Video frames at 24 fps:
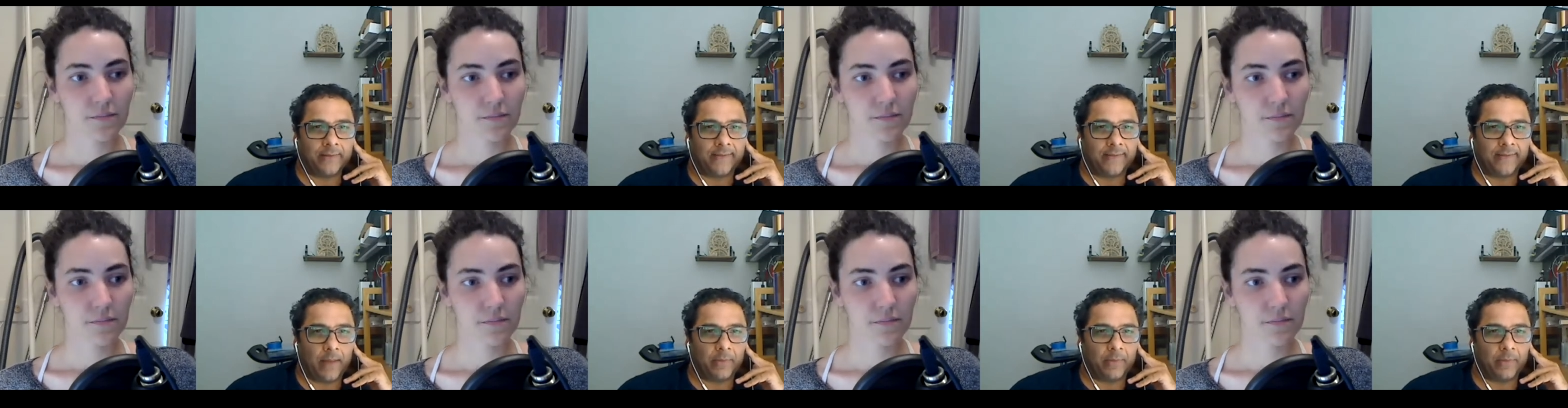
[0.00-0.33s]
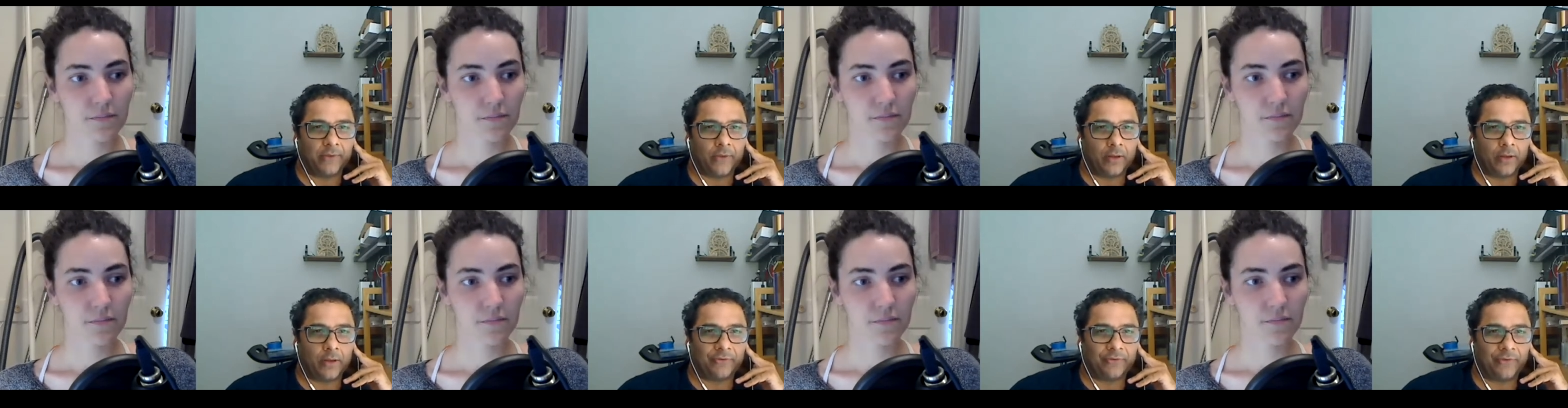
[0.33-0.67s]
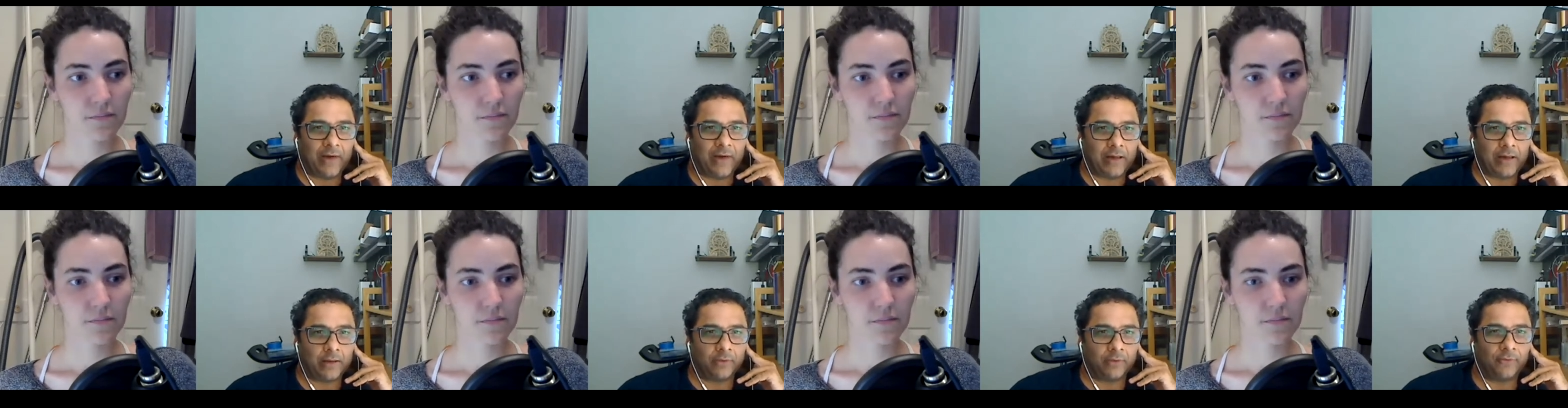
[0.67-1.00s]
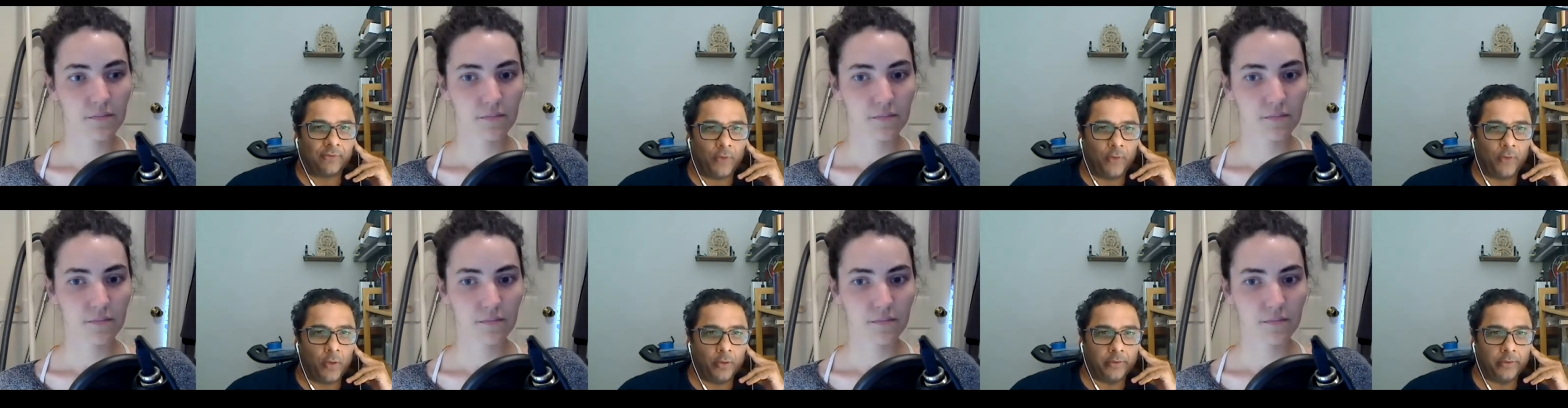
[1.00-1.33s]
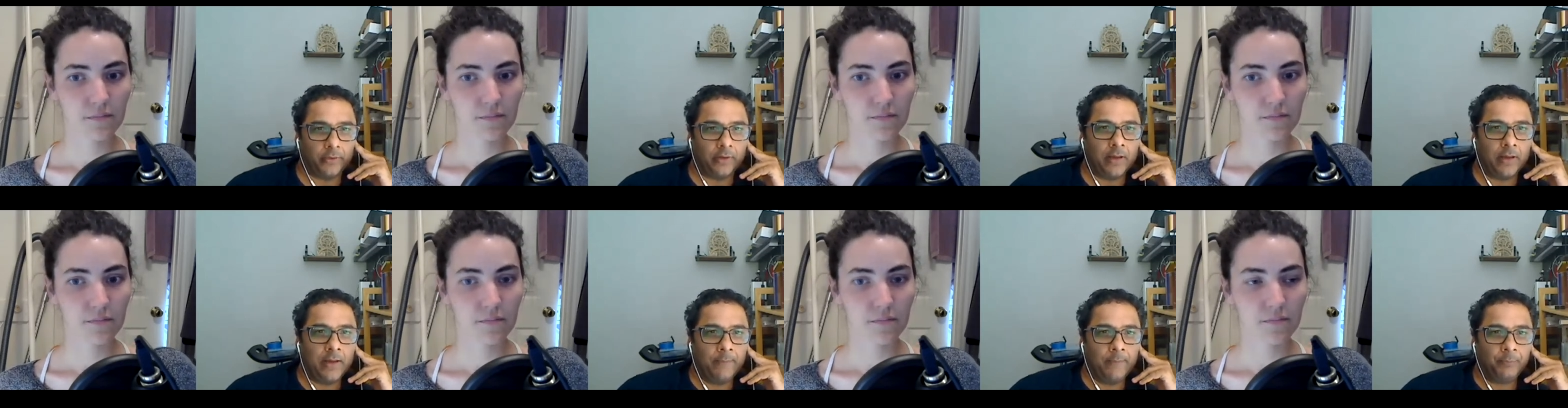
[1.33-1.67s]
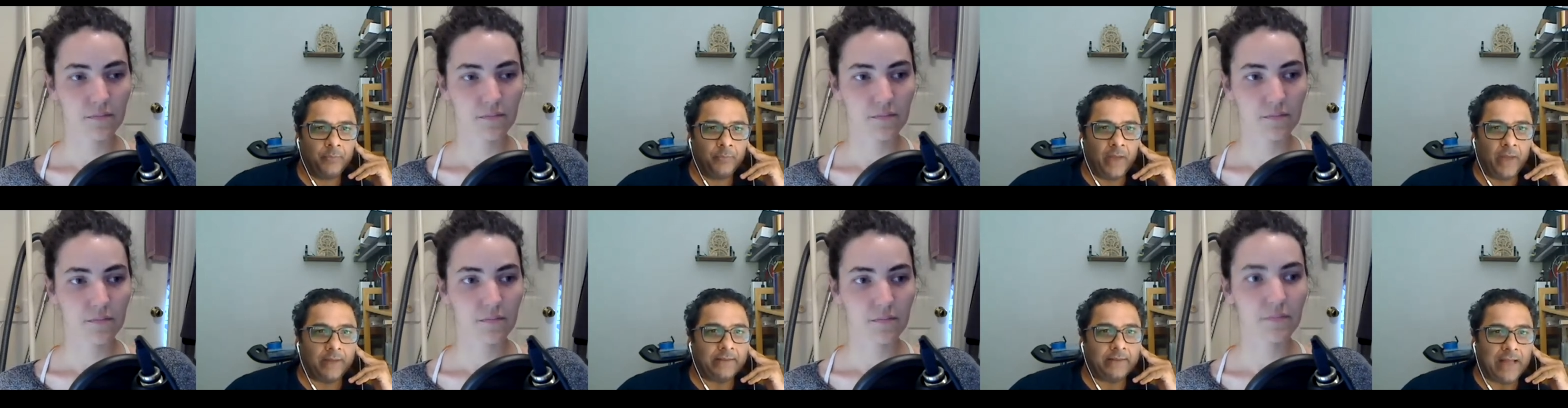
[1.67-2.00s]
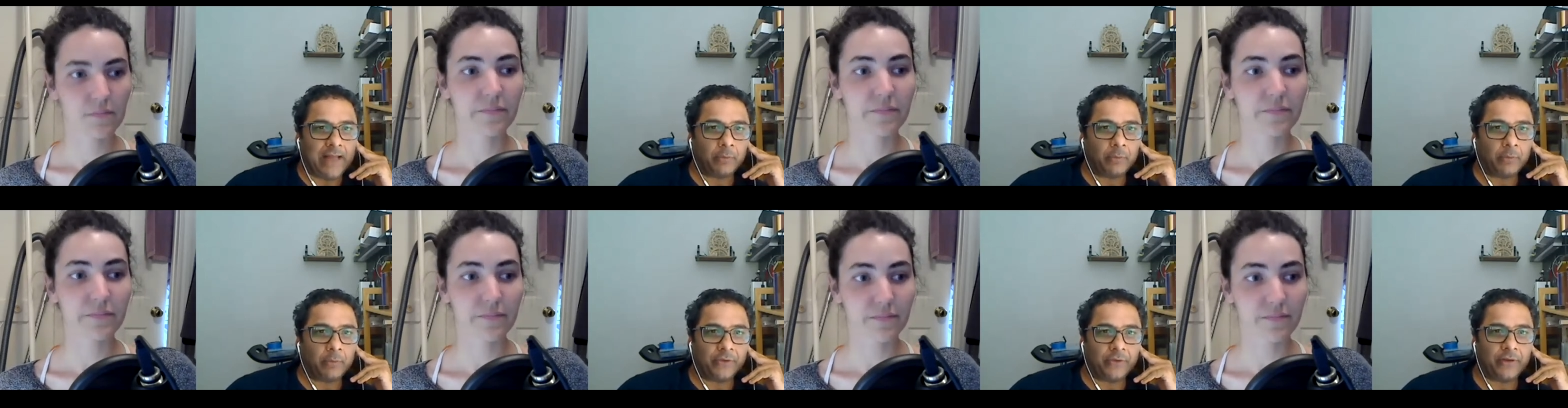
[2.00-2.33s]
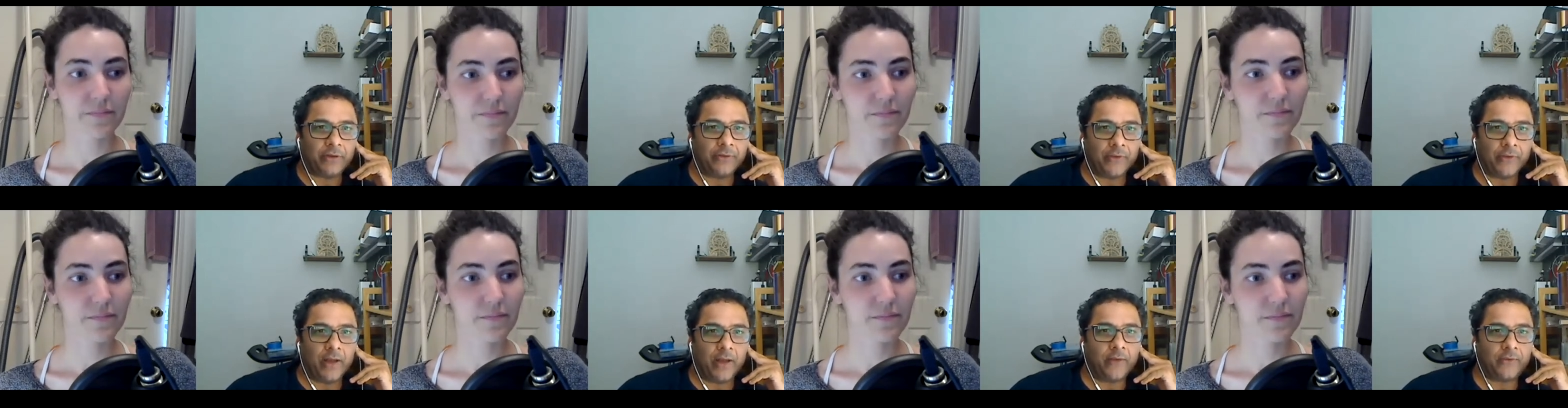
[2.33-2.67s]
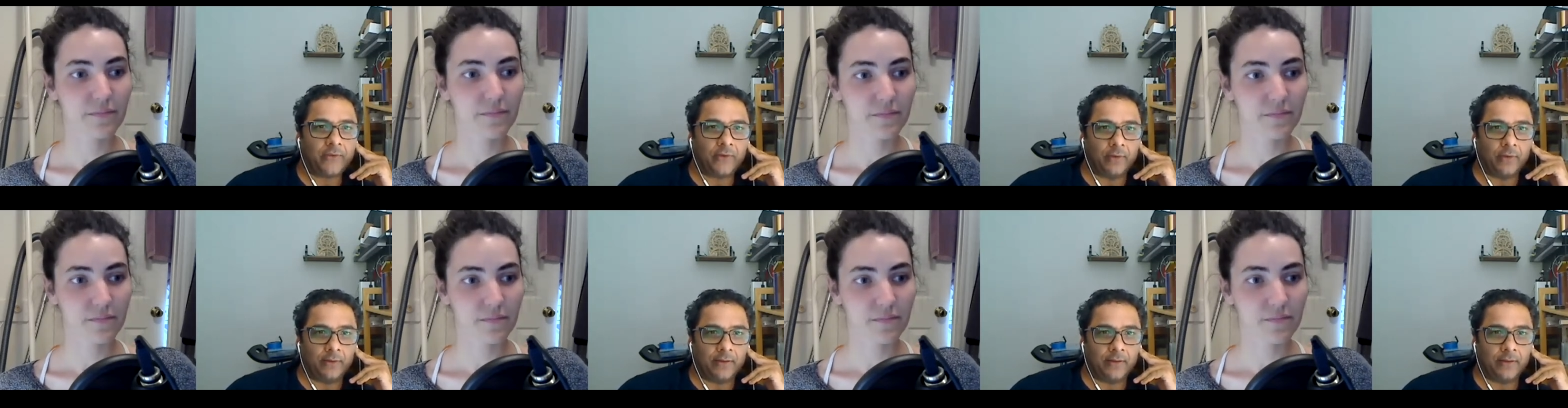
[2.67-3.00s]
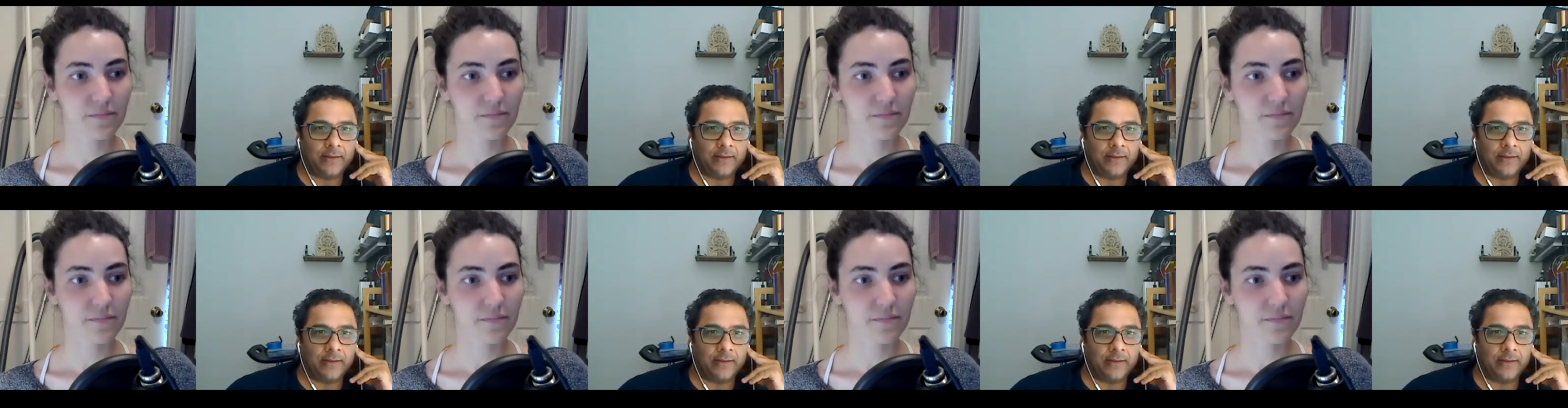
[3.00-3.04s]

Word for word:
Speaker 1: Amazon Fire phone, and that was a disaster.